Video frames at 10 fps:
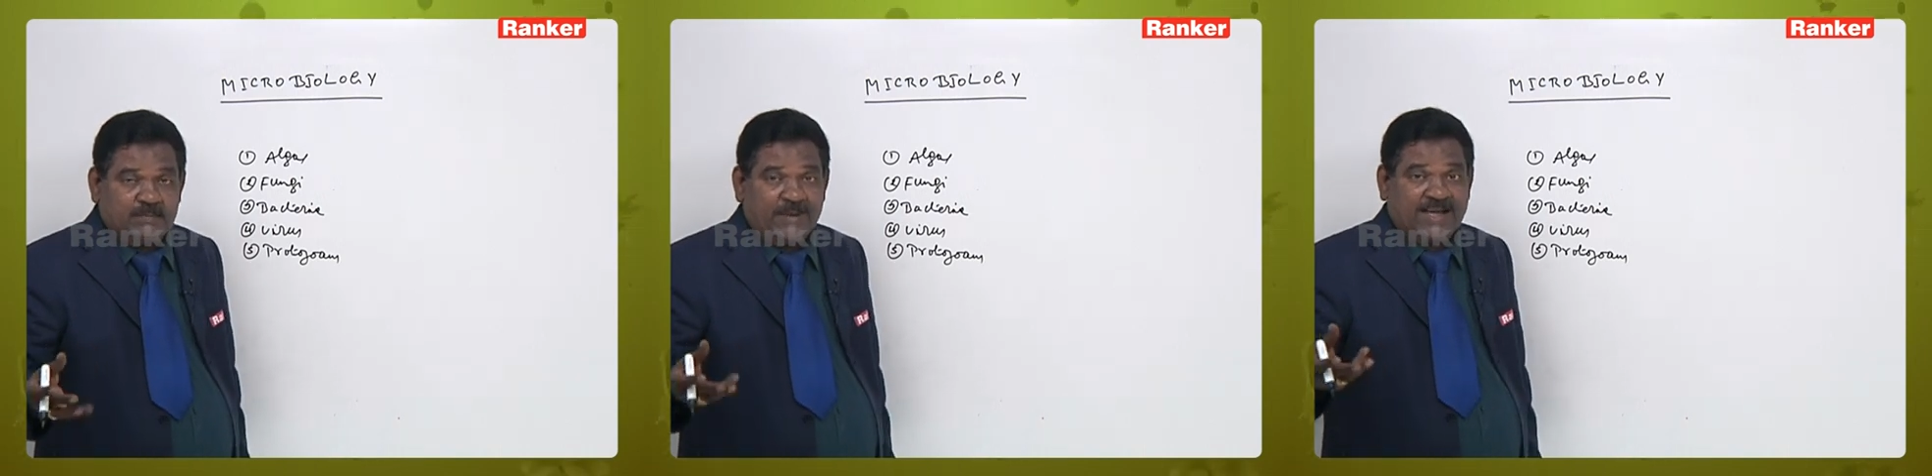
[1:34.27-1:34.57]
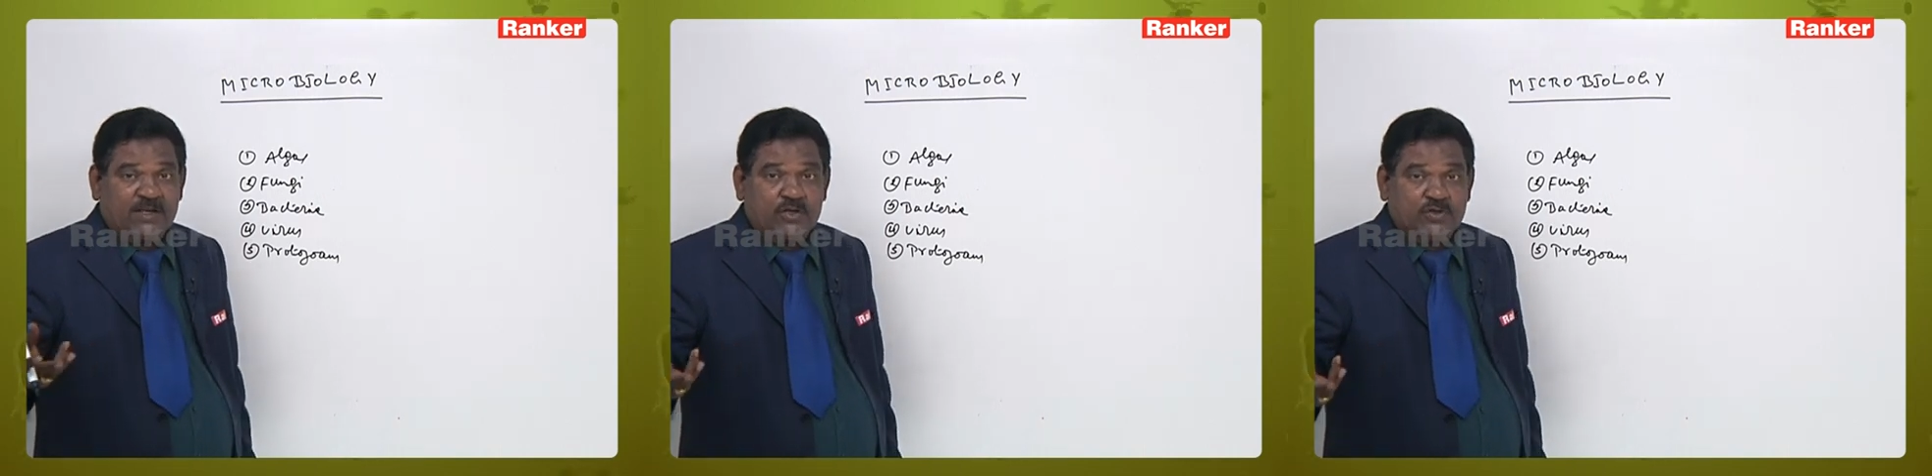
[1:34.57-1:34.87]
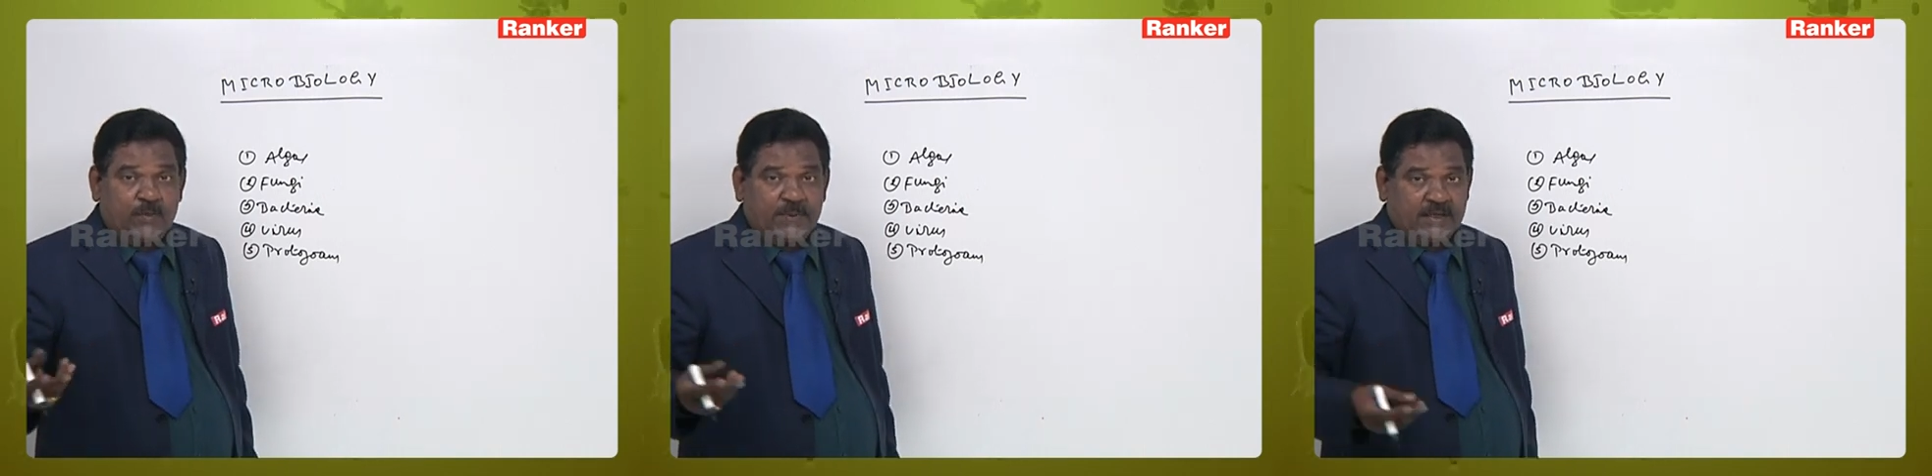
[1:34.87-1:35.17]

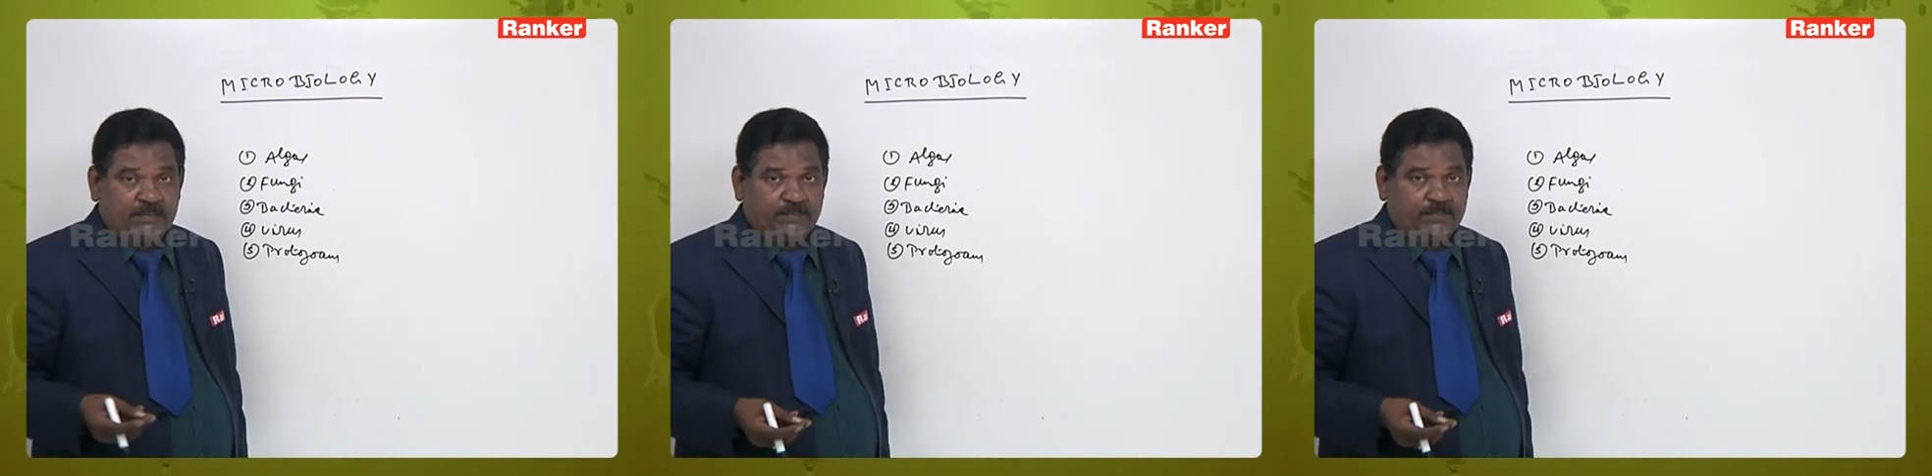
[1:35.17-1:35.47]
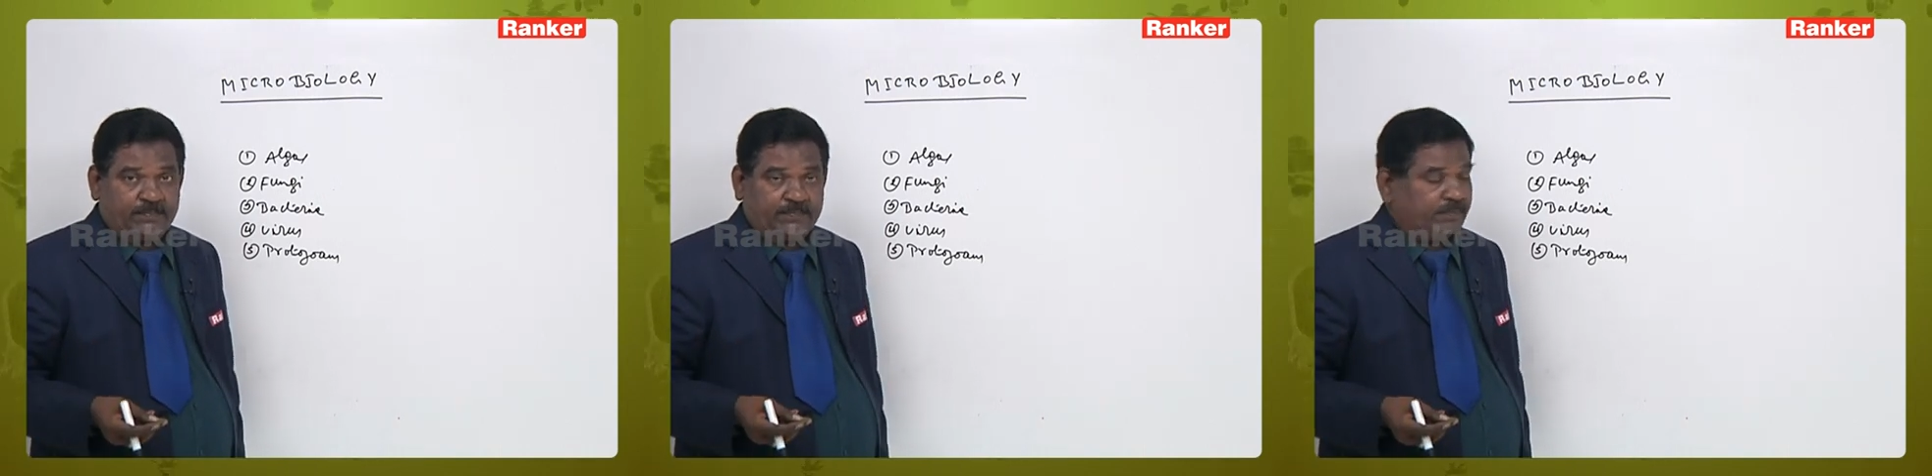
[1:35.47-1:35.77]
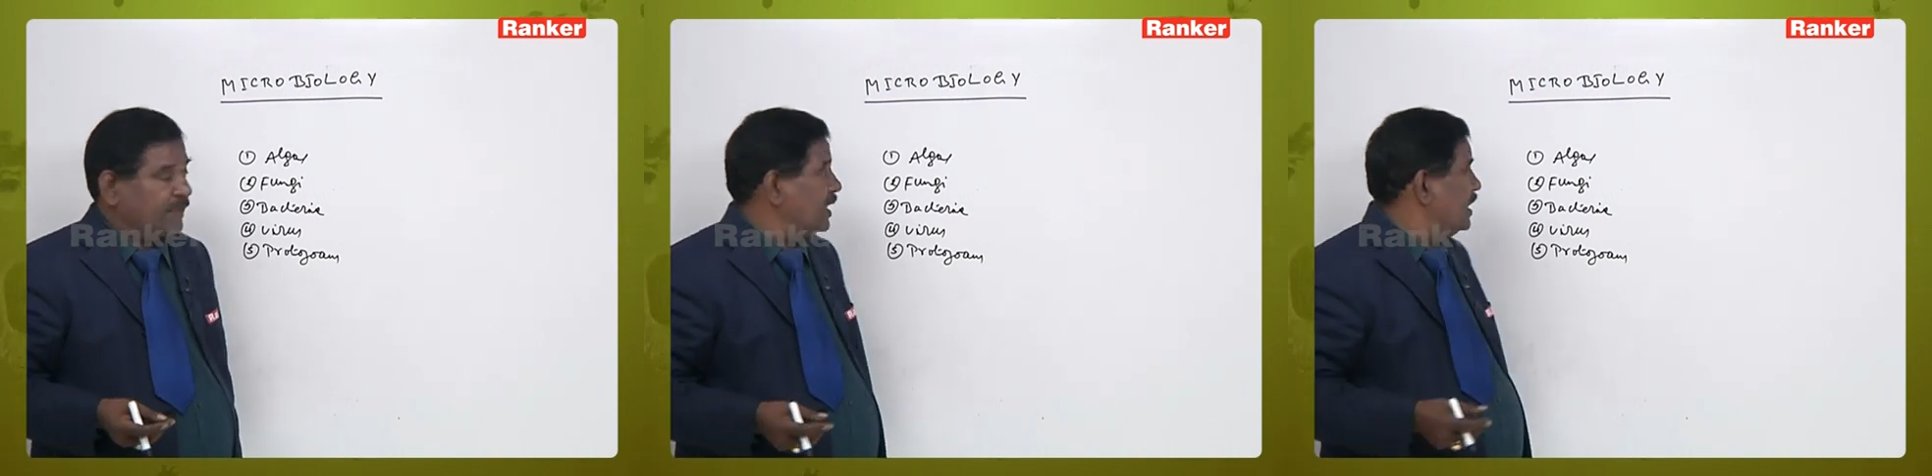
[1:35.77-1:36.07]
macroscopic.
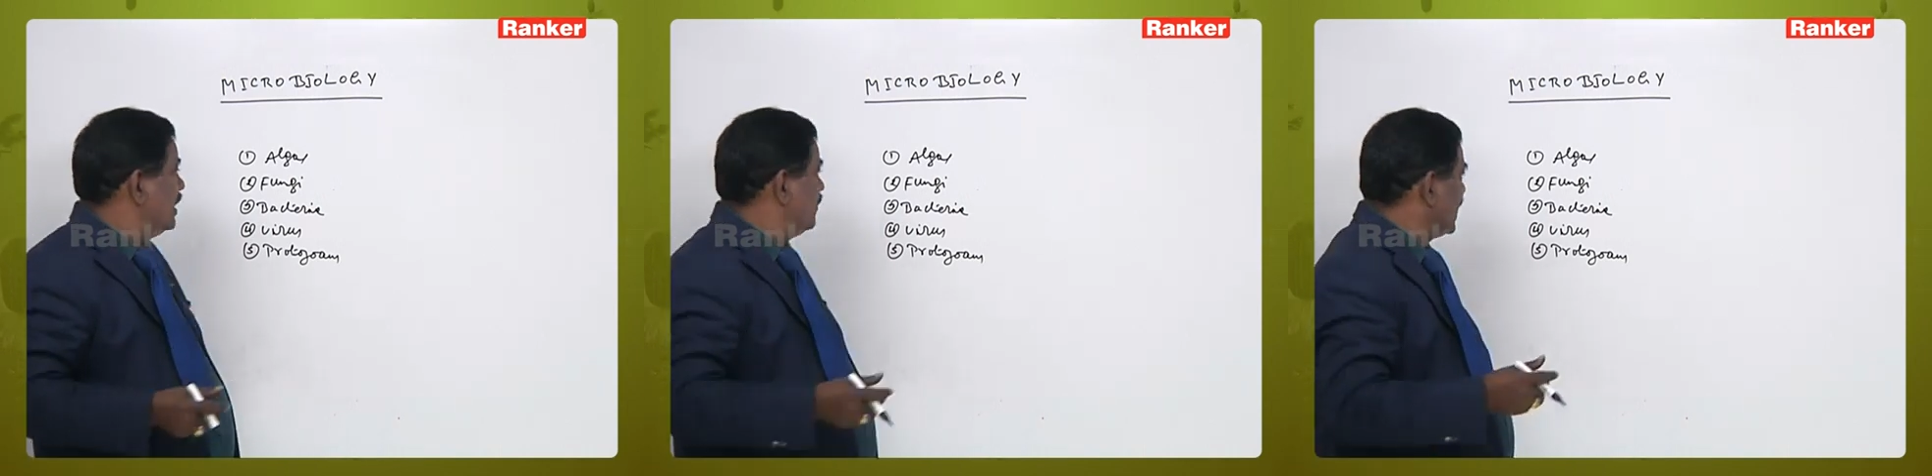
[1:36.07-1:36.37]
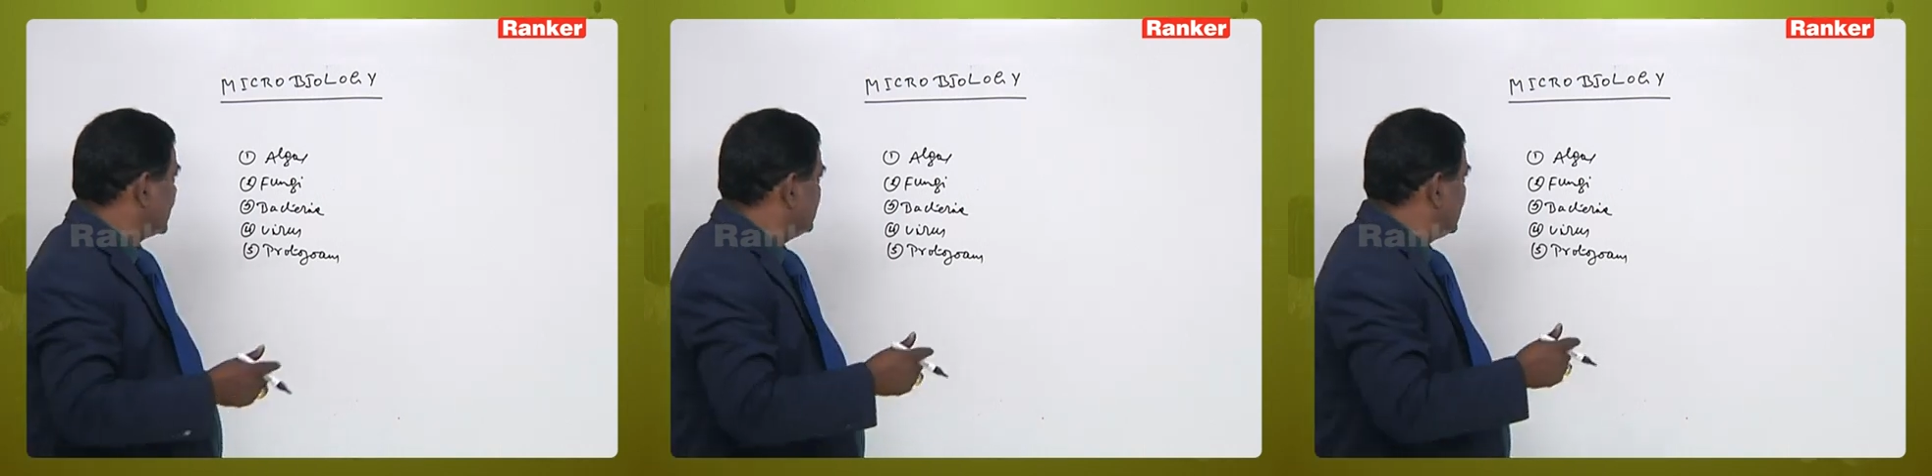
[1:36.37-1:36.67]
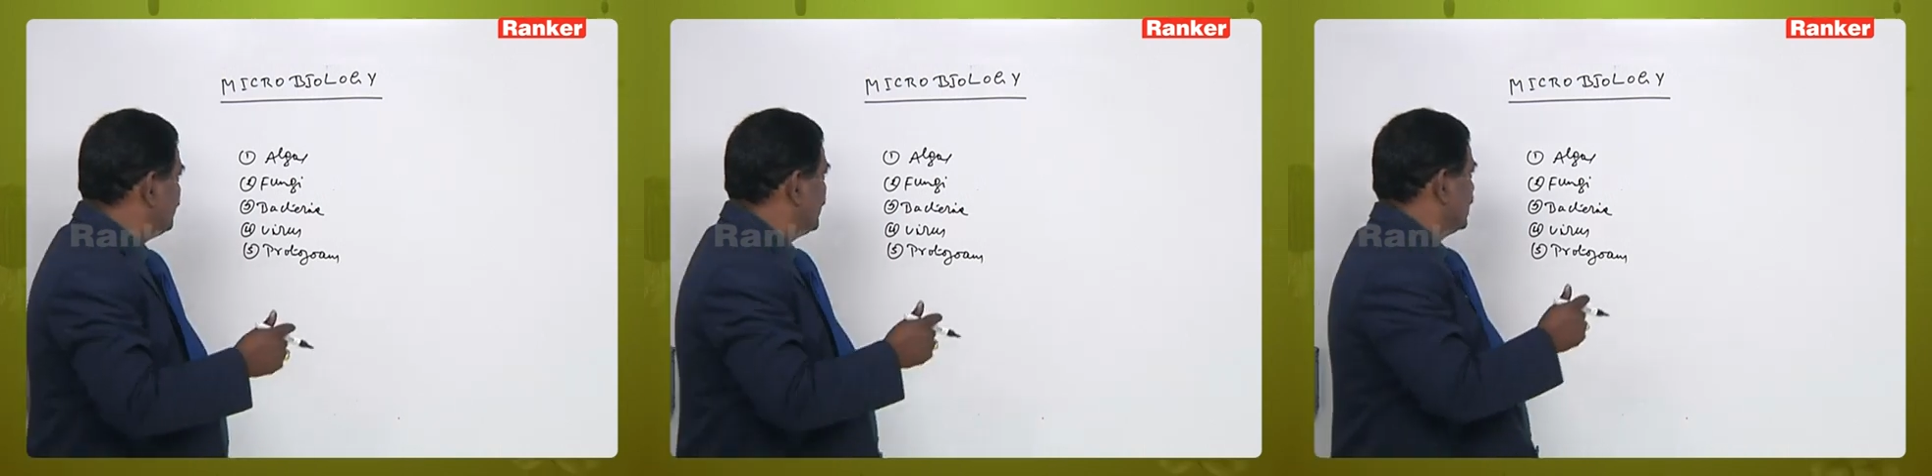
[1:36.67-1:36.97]
For
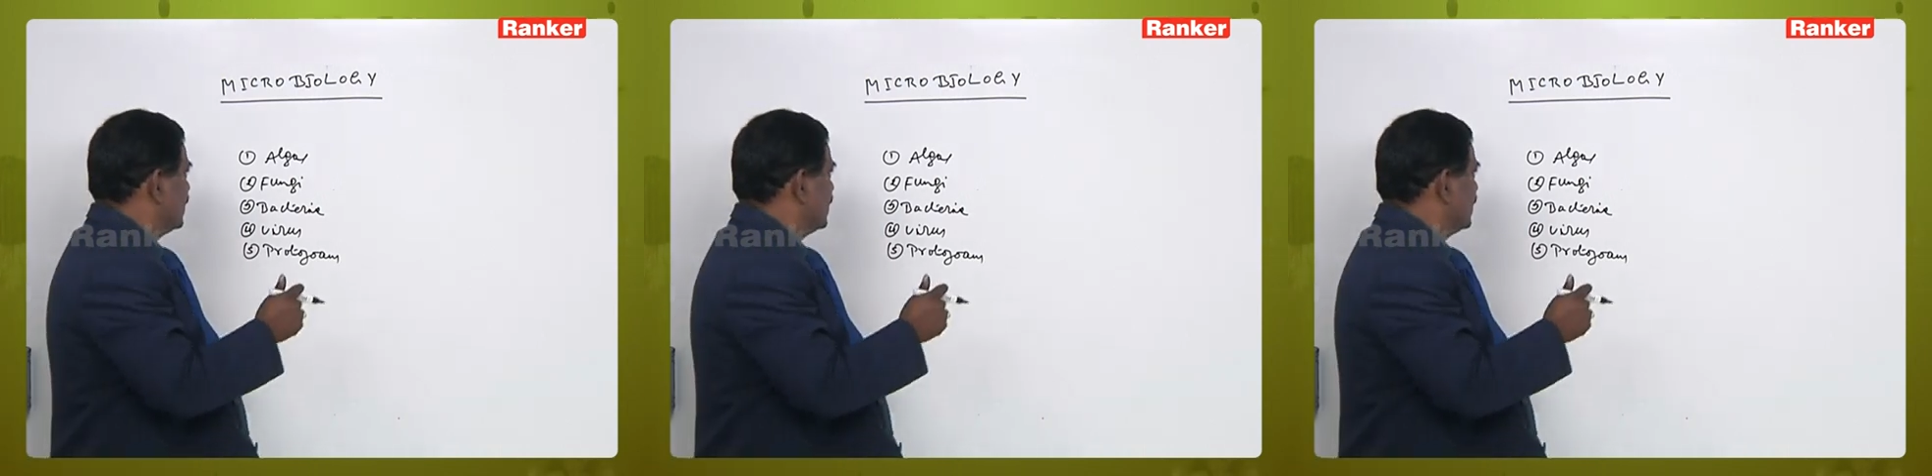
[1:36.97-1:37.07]
example,